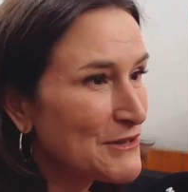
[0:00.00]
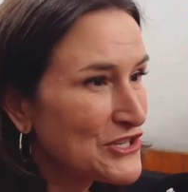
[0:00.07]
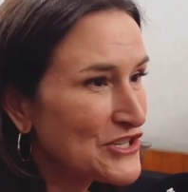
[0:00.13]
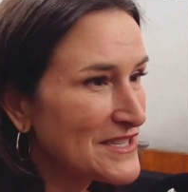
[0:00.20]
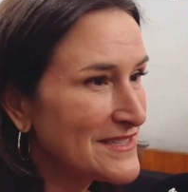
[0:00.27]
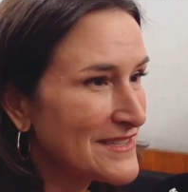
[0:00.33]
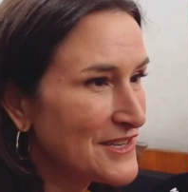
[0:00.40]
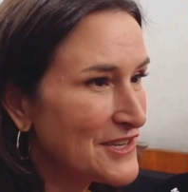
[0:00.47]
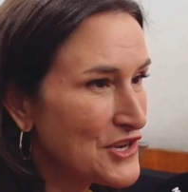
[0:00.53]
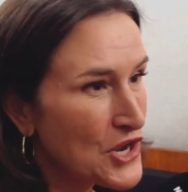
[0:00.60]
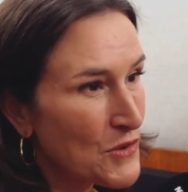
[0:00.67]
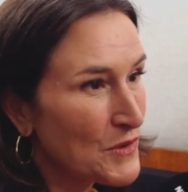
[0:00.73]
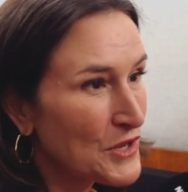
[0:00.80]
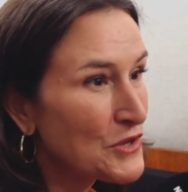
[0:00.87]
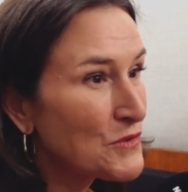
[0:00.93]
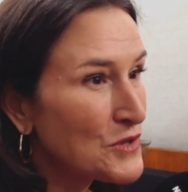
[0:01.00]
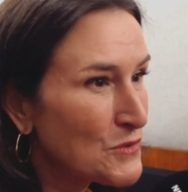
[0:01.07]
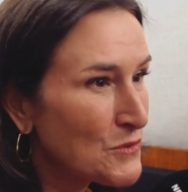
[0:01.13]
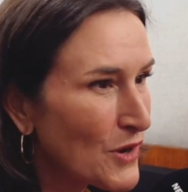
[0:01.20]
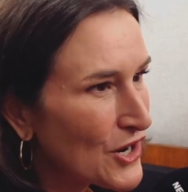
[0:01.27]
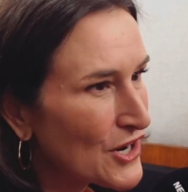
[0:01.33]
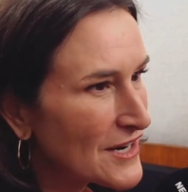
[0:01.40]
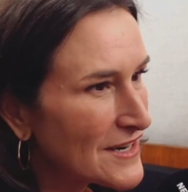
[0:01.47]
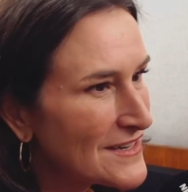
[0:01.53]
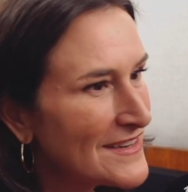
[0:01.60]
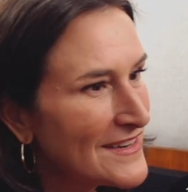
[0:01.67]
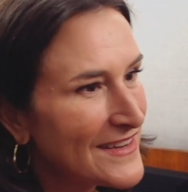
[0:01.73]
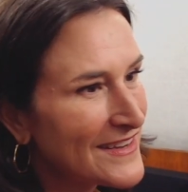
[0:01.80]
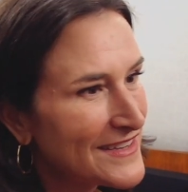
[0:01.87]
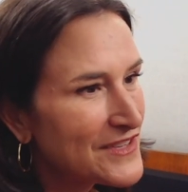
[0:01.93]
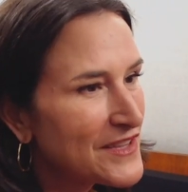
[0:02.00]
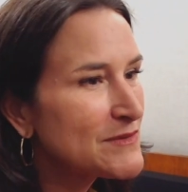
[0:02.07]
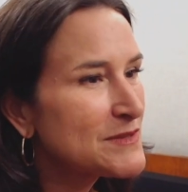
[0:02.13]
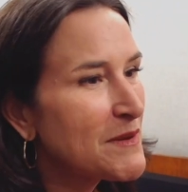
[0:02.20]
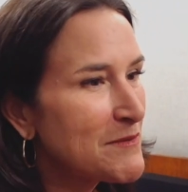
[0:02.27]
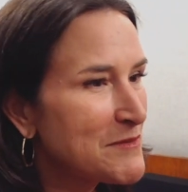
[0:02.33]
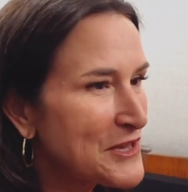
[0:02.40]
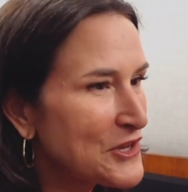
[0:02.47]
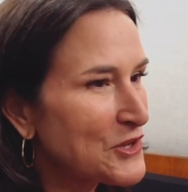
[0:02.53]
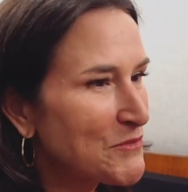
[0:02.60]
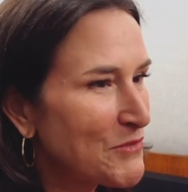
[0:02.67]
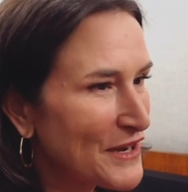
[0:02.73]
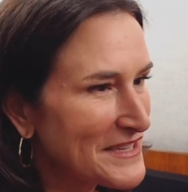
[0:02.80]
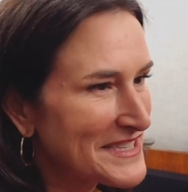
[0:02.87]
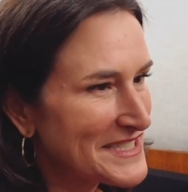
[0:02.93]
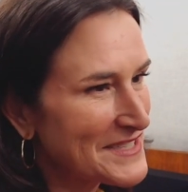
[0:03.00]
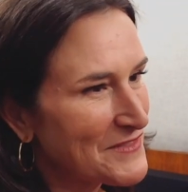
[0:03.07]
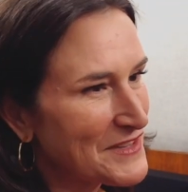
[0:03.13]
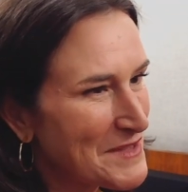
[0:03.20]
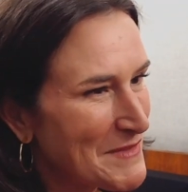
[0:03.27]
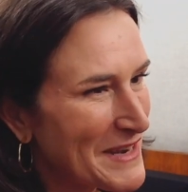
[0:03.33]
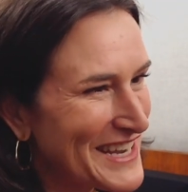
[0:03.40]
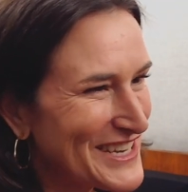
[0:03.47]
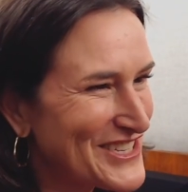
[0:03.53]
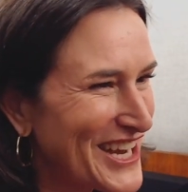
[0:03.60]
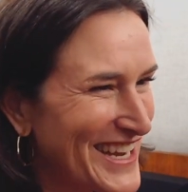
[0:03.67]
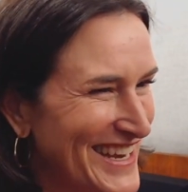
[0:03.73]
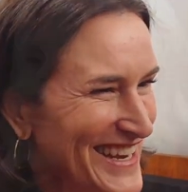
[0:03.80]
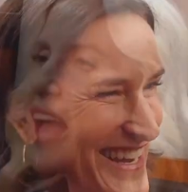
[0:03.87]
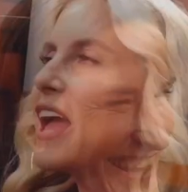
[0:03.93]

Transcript: much as knowing who you are. Yep. So that was probably a good process of elimination.